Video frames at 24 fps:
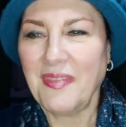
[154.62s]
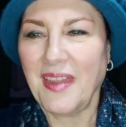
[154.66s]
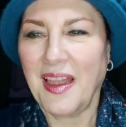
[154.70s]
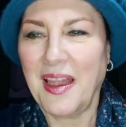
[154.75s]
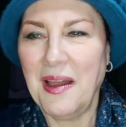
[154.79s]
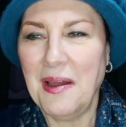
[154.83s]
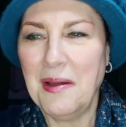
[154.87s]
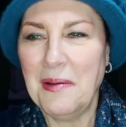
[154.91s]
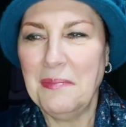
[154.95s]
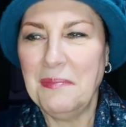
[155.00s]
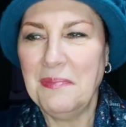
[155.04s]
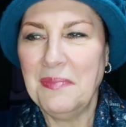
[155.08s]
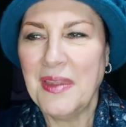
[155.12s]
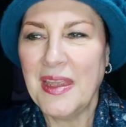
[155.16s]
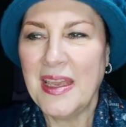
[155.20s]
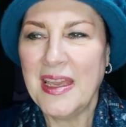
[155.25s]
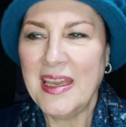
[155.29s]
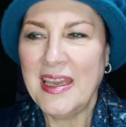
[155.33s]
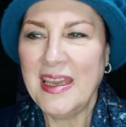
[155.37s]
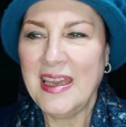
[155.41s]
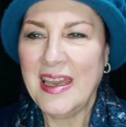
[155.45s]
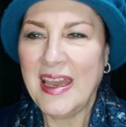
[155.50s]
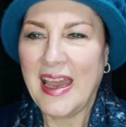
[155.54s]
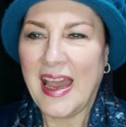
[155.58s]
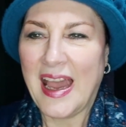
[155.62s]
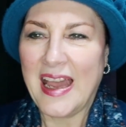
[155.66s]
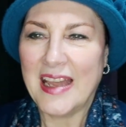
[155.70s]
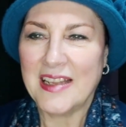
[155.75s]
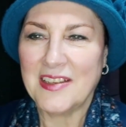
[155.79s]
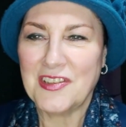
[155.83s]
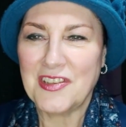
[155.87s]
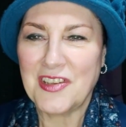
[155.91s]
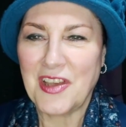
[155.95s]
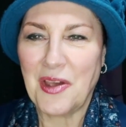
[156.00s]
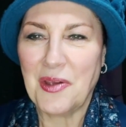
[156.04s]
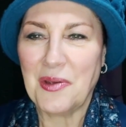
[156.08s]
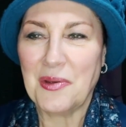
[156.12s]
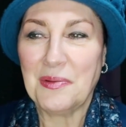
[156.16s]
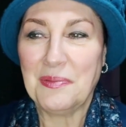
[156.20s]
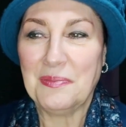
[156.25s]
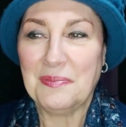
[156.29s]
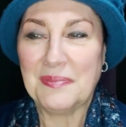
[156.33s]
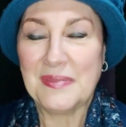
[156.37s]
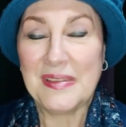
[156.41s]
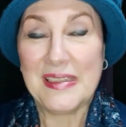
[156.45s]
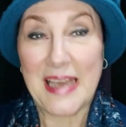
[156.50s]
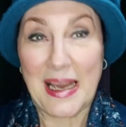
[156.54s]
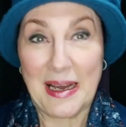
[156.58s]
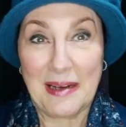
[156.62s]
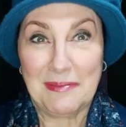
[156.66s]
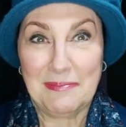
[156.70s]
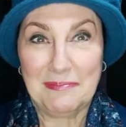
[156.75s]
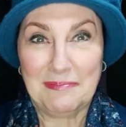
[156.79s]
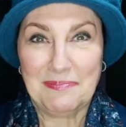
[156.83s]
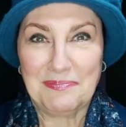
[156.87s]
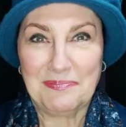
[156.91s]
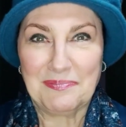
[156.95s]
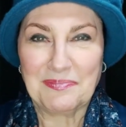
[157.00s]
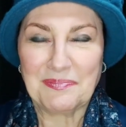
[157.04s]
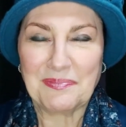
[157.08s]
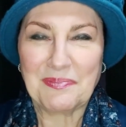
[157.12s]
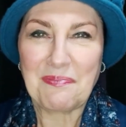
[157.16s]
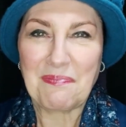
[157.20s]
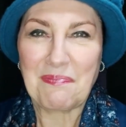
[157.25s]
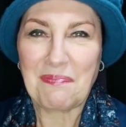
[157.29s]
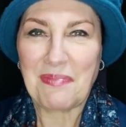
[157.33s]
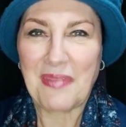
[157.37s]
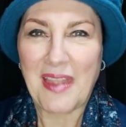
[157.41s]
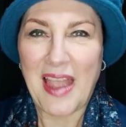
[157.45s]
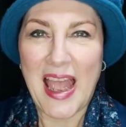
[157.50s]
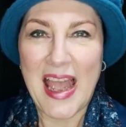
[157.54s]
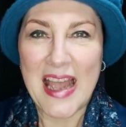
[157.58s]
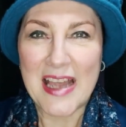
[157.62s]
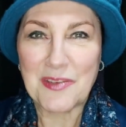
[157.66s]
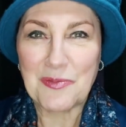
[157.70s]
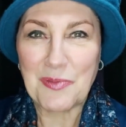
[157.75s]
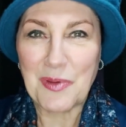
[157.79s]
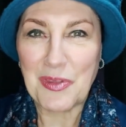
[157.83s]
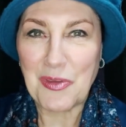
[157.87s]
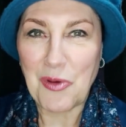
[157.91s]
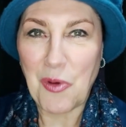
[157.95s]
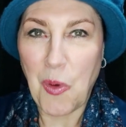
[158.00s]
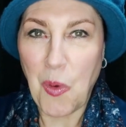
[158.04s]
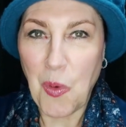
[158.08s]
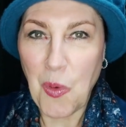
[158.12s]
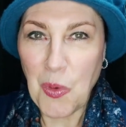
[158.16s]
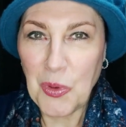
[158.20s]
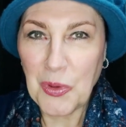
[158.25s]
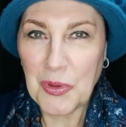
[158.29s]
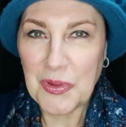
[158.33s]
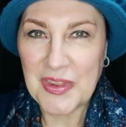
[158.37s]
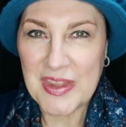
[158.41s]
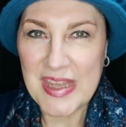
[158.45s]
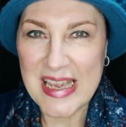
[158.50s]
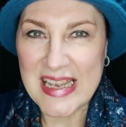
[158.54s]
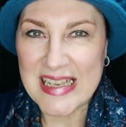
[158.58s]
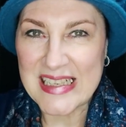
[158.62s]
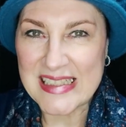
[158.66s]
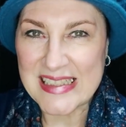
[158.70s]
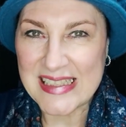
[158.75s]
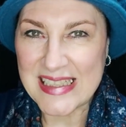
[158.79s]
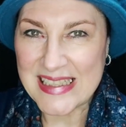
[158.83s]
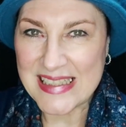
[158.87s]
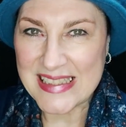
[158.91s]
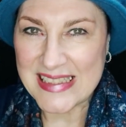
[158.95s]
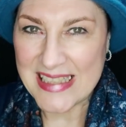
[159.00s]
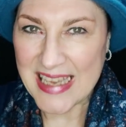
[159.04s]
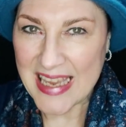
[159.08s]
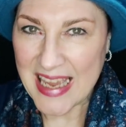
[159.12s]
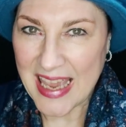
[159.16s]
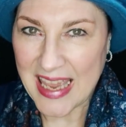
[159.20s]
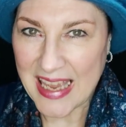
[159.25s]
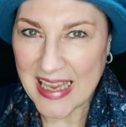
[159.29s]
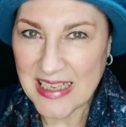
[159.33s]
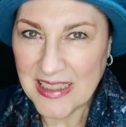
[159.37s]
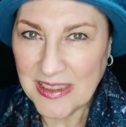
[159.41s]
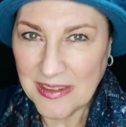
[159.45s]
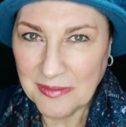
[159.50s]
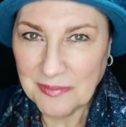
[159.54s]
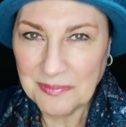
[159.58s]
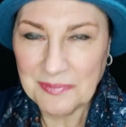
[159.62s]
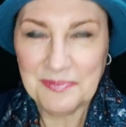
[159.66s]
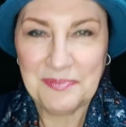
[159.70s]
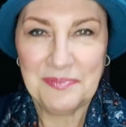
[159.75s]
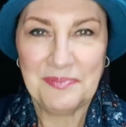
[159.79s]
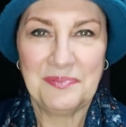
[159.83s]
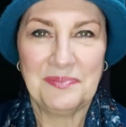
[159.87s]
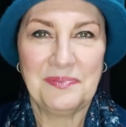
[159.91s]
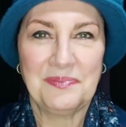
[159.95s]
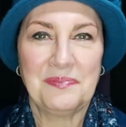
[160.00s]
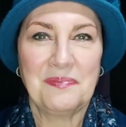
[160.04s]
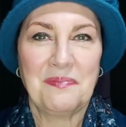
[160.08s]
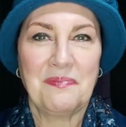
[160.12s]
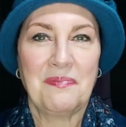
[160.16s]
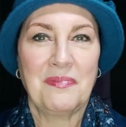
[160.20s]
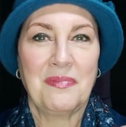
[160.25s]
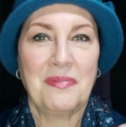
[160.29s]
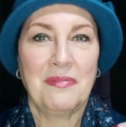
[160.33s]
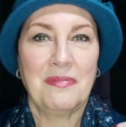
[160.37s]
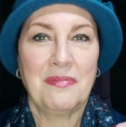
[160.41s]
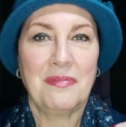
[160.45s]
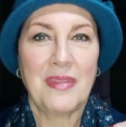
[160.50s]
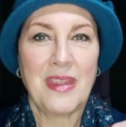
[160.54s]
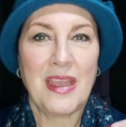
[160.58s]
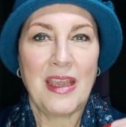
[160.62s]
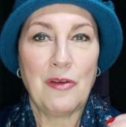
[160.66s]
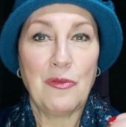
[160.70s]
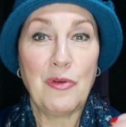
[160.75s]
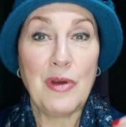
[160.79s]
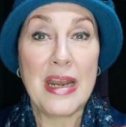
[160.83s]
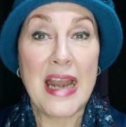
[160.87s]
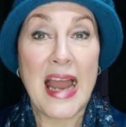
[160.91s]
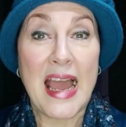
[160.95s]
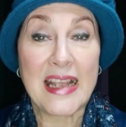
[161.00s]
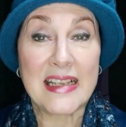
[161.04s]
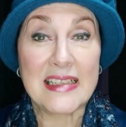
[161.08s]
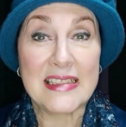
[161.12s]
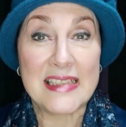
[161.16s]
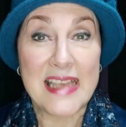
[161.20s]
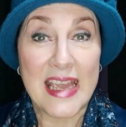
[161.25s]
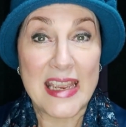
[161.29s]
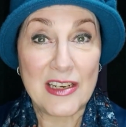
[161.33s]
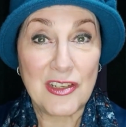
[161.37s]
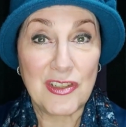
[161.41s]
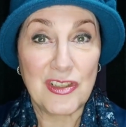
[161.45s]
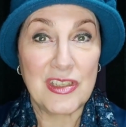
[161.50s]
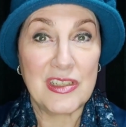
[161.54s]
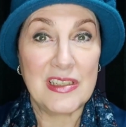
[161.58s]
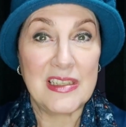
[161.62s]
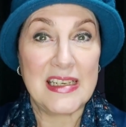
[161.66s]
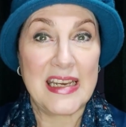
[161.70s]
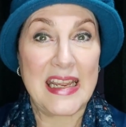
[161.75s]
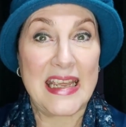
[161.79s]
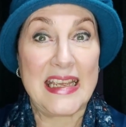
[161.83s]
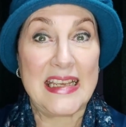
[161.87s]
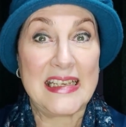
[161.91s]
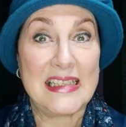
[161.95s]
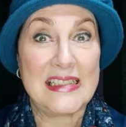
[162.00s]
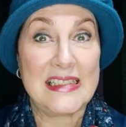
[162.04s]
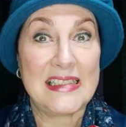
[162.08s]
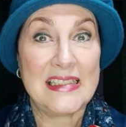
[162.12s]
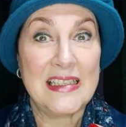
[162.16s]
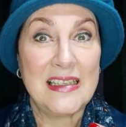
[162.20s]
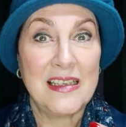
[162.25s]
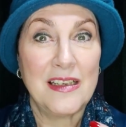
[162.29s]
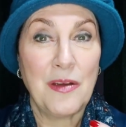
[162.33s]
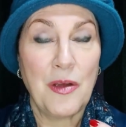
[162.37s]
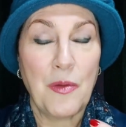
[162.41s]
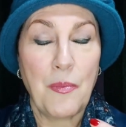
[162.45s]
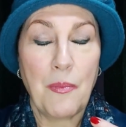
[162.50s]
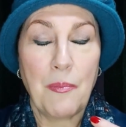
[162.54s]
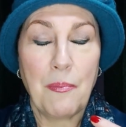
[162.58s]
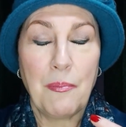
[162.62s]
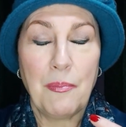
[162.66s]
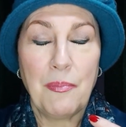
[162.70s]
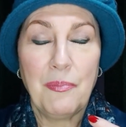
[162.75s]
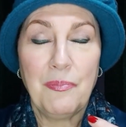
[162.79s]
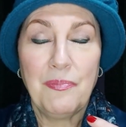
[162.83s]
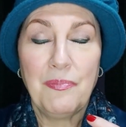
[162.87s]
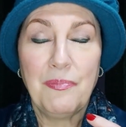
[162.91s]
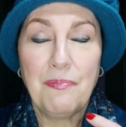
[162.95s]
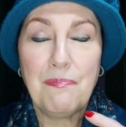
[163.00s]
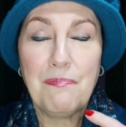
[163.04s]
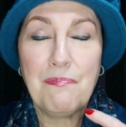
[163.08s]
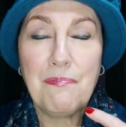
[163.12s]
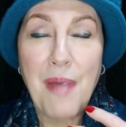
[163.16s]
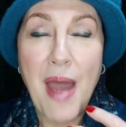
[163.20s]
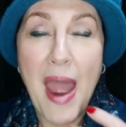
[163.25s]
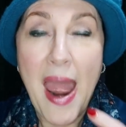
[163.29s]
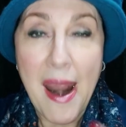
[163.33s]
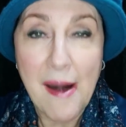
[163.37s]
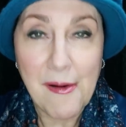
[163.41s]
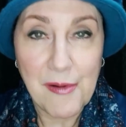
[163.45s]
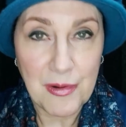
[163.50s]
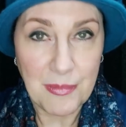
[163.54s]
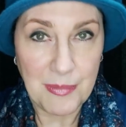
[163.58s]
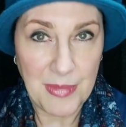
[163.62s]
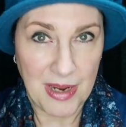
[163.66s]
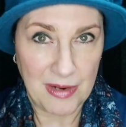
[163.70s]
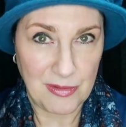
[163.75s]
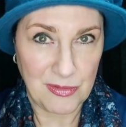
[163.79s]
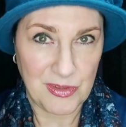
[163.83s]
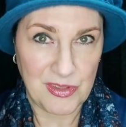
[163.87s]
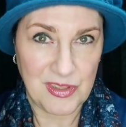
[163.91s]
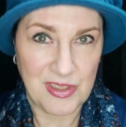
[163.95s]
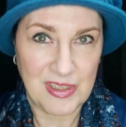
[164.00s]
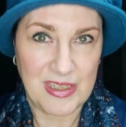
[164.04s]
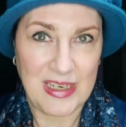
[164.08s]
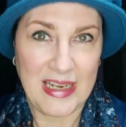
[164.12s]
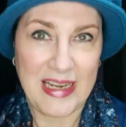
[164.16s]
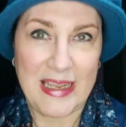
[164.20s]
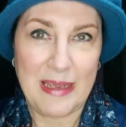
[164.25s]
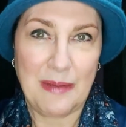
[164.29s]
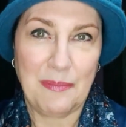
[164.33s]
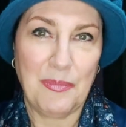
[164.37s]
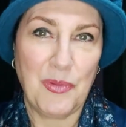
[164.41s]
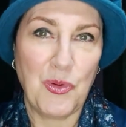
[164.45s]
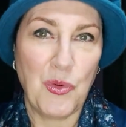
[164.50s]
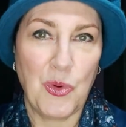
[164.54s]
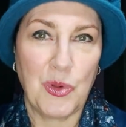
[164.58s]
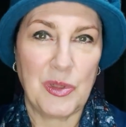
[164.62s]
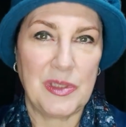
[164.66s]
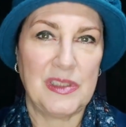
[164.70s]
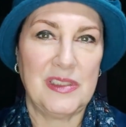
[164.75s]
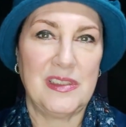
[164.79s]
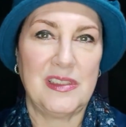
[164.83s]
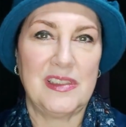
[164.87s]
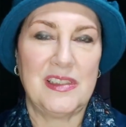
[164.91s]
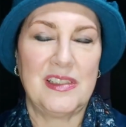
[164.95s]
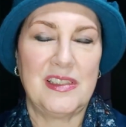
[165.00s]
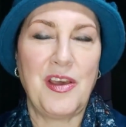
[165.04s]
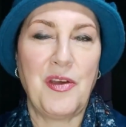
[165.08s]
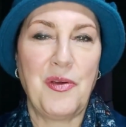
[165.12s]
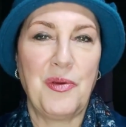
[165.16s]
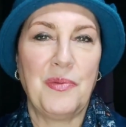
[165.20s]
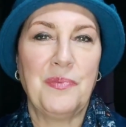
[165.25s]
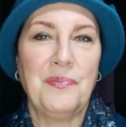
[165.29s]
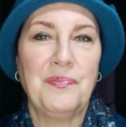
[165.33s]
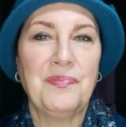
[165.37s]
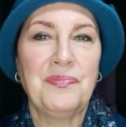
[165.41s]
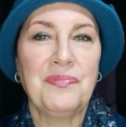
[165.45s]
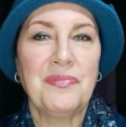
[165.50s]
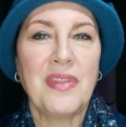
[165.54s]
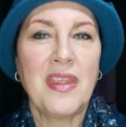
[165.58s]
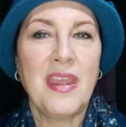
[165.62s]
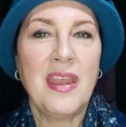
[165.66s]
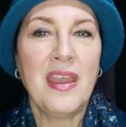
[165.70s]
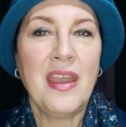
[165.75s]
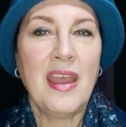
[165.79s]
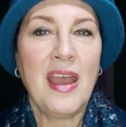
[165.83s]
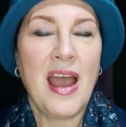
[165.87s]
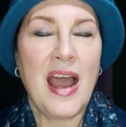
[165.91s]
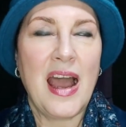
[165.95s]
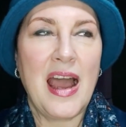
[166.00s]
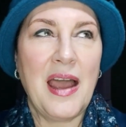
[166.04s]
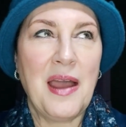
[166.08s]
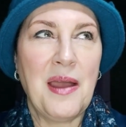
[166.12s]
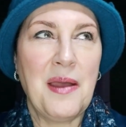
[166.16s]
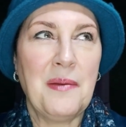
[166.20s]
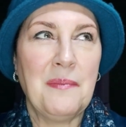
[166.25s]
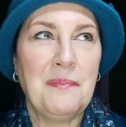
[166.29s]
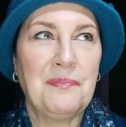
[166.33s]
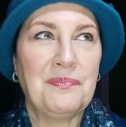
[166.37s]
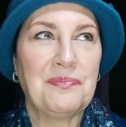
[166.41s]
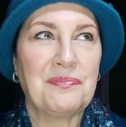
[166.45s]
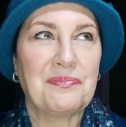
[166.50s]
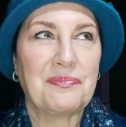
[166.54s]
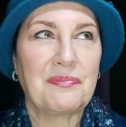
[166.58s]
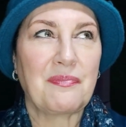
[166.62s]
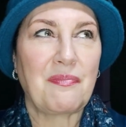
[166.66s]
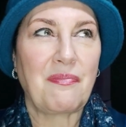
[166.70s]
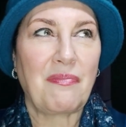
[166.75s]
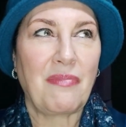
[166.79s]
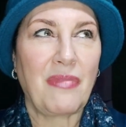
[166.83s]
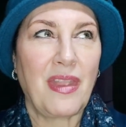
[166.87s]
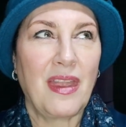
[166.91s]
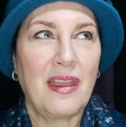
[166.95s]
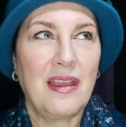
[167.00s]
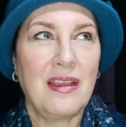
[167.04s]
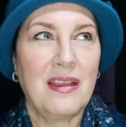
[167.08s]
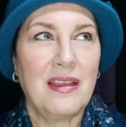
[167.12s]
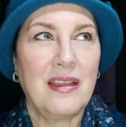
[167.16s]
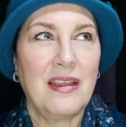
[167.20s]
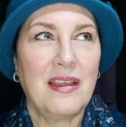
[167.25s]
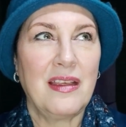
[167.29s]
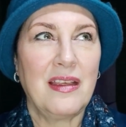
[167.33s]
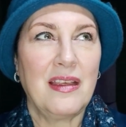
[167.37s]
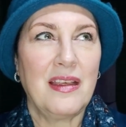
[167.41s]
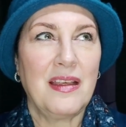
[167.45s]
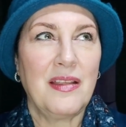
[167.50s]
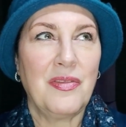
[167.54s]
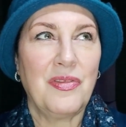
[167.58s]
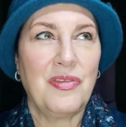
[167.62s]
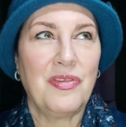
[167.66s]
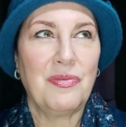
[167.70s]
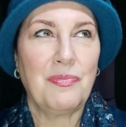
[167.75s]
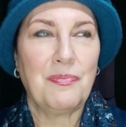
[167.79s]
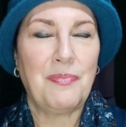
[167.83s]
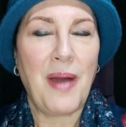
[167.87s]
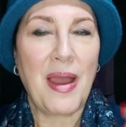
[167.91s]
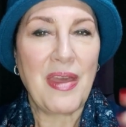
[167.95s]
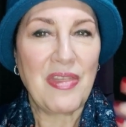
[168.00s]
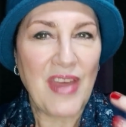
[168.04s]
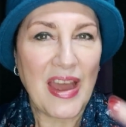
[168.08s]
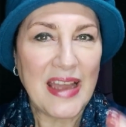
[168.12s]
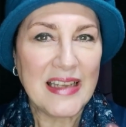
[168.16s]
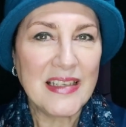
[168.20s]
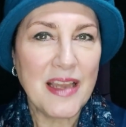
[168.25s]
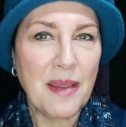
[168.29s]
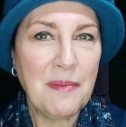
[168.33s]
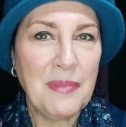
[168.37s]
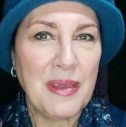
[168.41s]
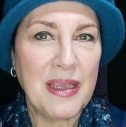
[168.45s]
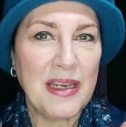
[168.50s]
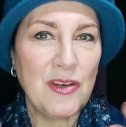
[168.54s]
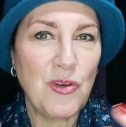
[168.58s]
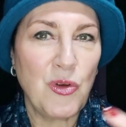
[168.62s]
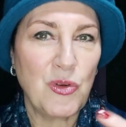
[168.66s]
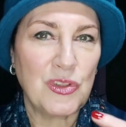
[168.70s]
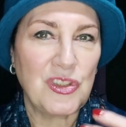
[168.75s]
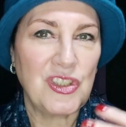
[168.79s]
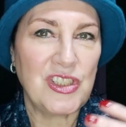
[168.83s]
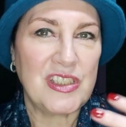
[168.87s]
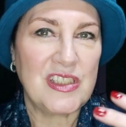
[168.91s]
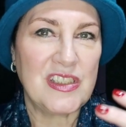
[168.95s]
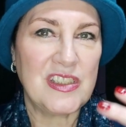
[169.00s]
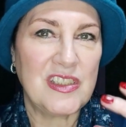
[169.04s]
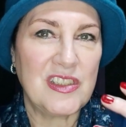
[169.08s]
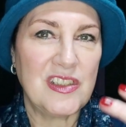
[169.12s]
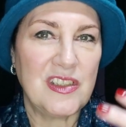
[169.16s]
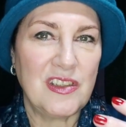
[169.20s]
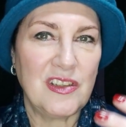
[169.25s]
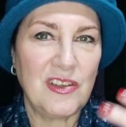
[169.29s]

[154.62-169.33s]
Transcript: And so, yeah, as with all things singing, relaxation is paramountly important. So by that I mean not just